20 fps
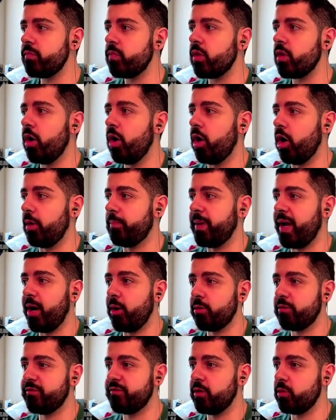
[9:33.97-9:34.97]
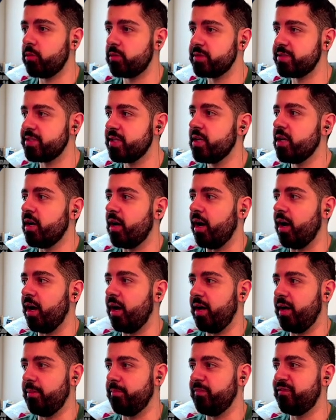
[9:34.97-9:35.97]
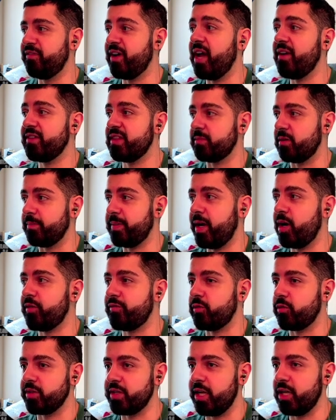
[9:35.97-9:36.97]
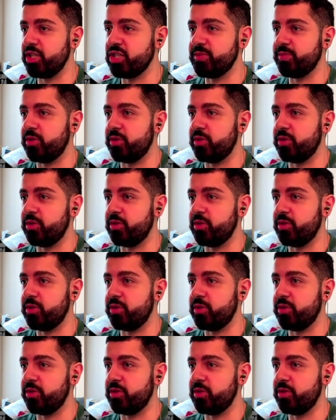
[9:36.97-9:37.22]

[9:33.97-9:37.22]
are power forwards. 5 of them are power forward eligible.